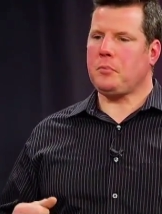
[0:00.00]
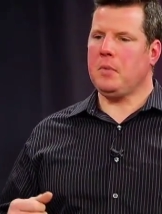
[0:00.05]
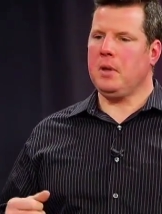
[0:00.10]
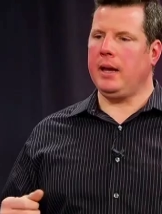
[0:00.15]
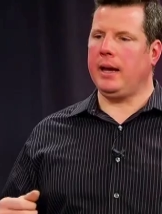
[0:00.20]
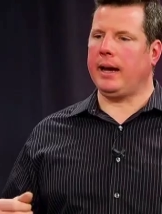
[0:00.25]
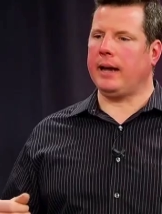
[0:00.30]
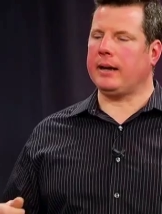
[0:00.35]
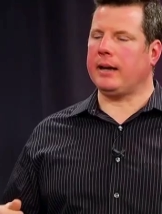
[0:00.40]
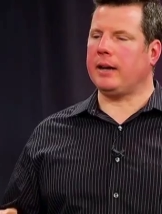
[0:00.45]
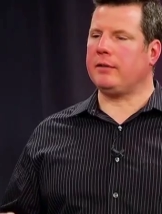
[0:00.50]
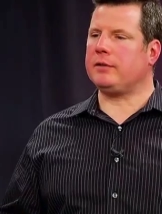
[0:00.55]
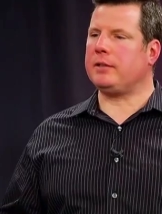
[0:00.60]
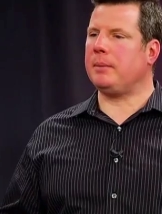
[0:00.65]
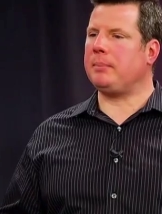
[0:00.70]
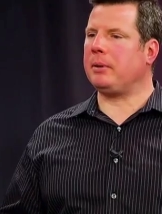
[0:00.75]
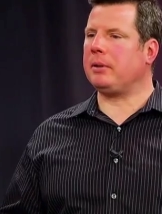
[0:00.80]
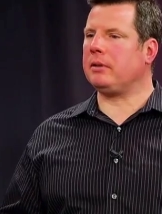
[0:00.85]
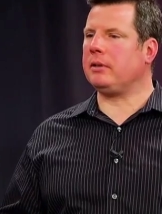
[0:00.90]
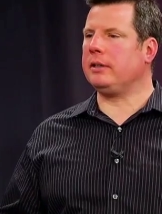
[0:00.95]
and I've
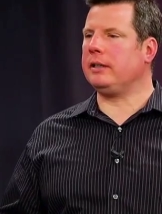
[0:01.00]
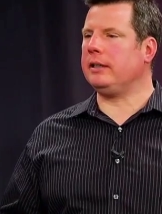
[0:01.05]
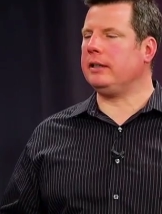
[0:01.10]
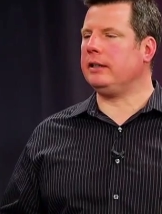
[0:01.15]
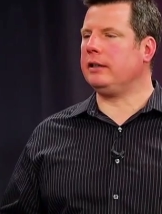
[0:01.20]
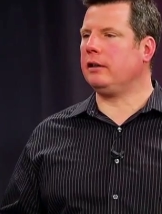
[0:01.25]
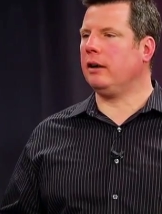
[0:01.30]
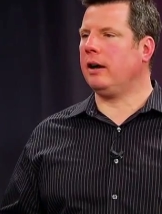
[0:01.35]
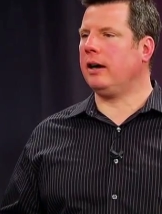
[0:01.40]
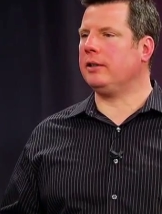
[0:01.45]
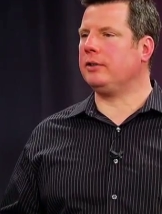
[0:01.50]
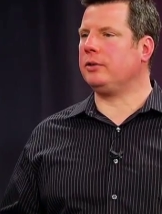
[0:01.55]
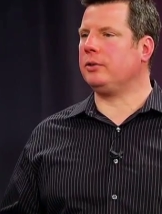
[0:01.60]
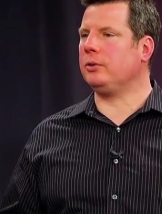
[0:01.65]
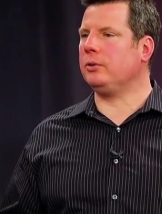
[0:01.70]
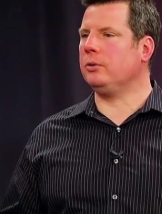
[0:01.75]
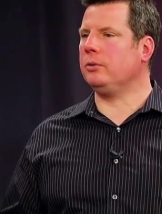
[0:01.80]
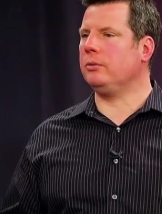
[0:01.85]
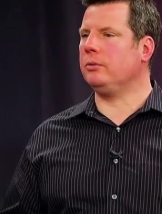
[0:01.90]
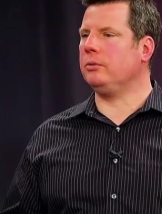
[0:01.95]
typically gone
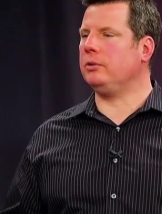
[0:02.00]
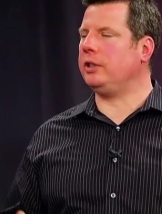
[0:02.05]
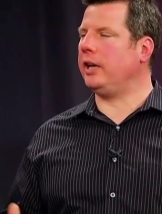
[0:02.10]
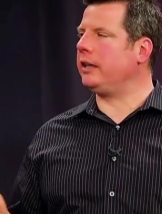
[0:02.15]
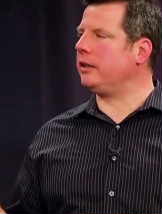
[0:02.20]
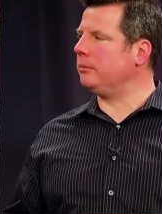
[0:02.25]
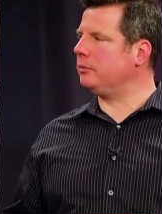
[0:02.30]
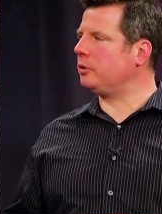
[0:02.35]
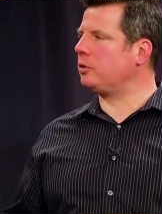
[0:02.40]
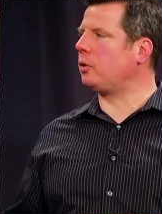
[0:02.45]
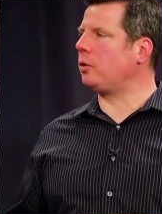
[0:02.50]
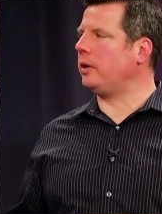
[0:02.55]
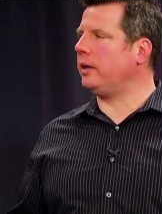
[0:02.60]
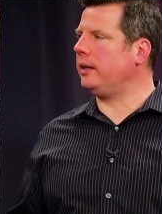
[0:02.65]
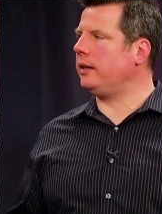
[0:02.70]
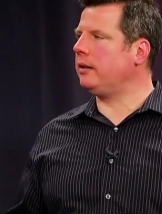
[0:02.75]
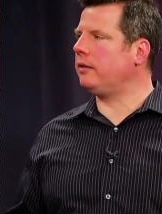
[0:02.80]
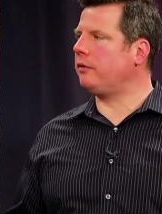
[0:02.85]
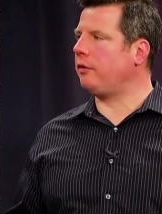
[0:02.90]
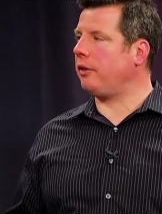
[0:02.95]
to Jacob's
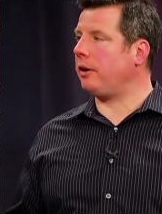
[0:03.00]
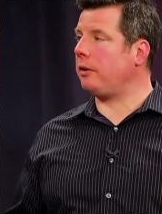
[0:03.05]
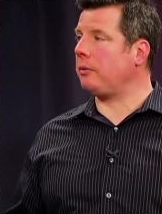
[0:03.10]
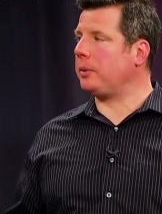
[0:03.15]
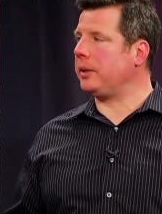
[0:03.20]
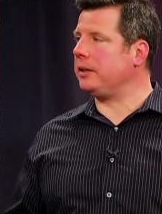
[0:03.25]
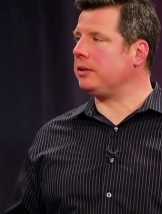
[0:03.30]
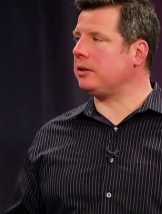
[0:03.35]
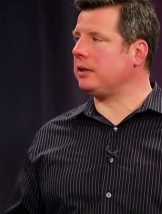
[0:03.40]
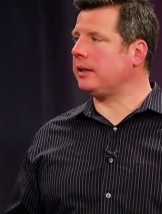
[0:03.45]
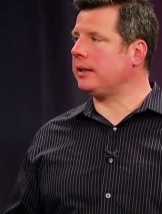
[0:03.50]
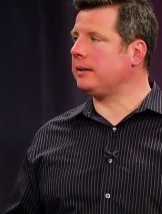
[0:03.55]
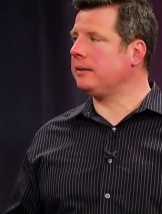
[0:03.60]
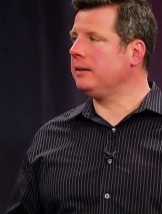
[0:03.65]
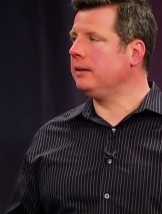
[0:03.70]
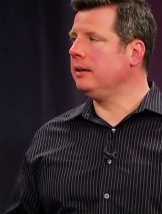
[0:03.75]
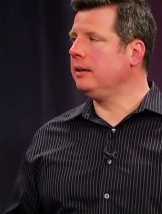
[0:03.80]
Creek for their Riesling.